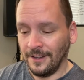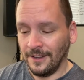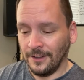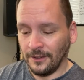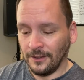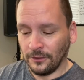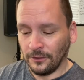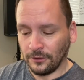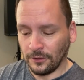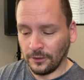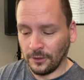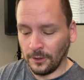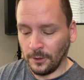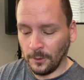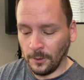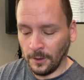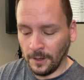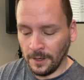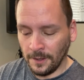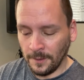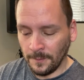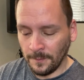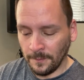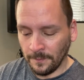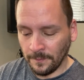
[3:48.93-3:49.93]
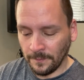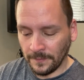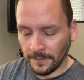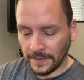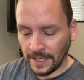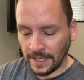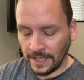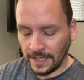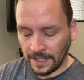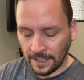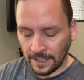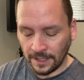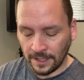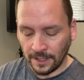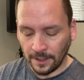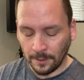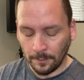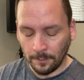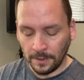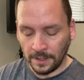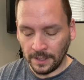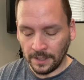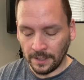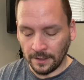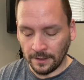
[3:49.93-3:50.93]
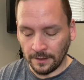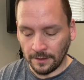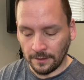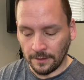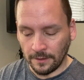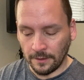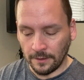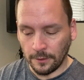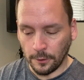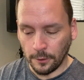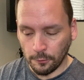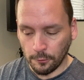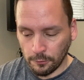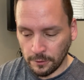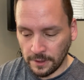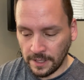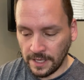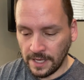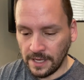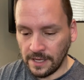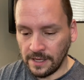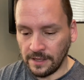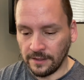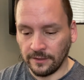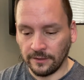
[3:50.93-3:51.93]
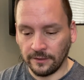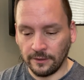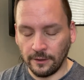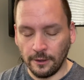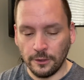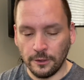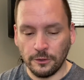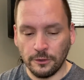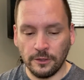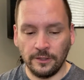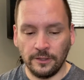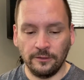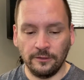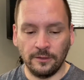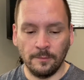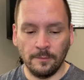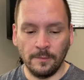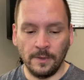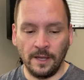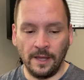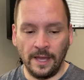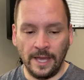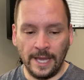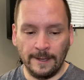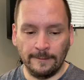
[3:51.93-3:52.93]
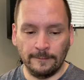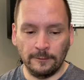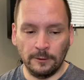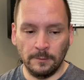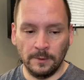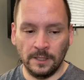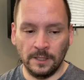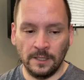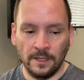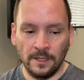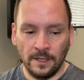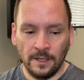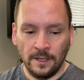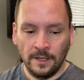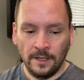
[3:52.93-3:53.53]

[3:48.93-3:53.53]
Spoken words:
So it ended up being 3 surgeries to my abdomen.